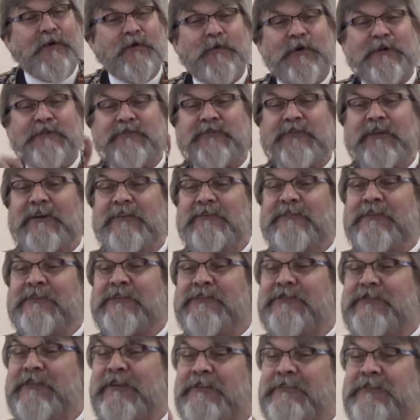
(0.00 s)
when
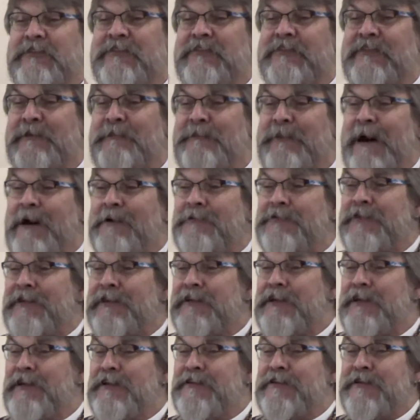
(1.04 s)
Jesus teaches about the
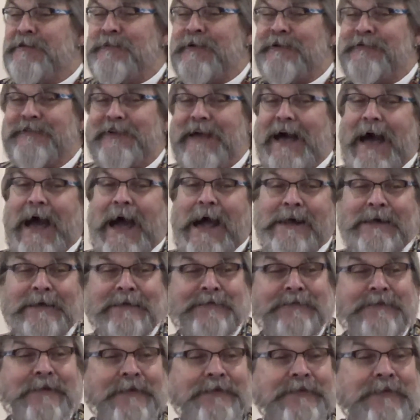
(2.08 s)
kingdom of God,
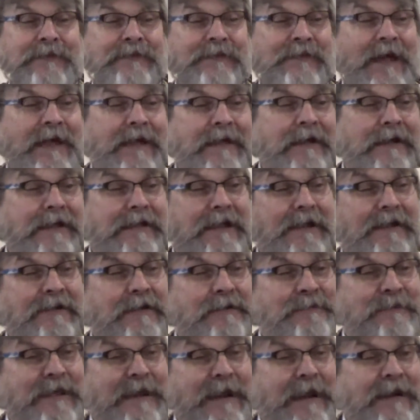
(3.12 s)
is nothing like a
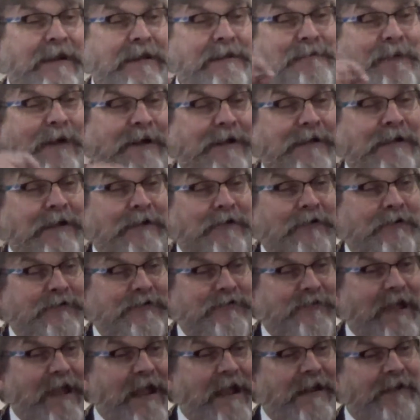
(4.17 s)
kingdom that anybody
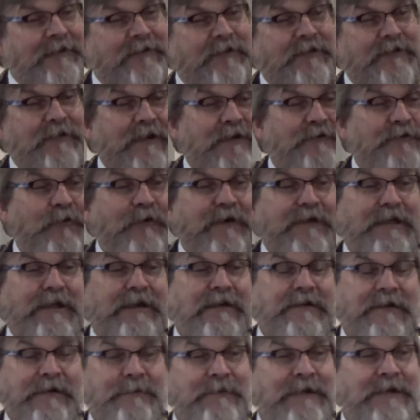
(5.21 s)
understands, and therefore
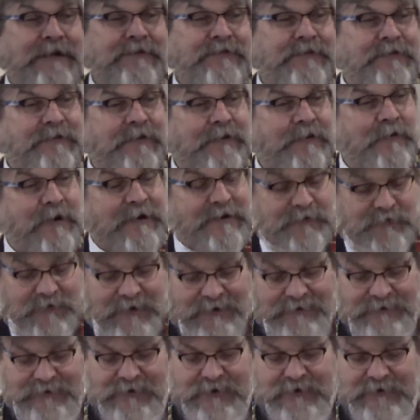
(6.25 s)
kingdom isn't a great
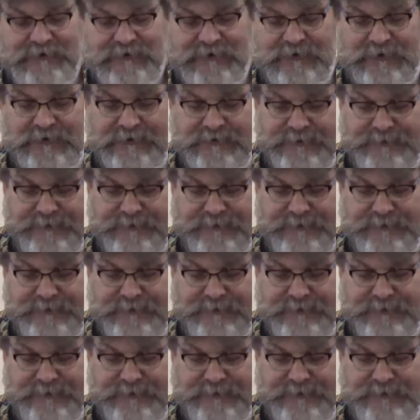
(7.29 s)
translation.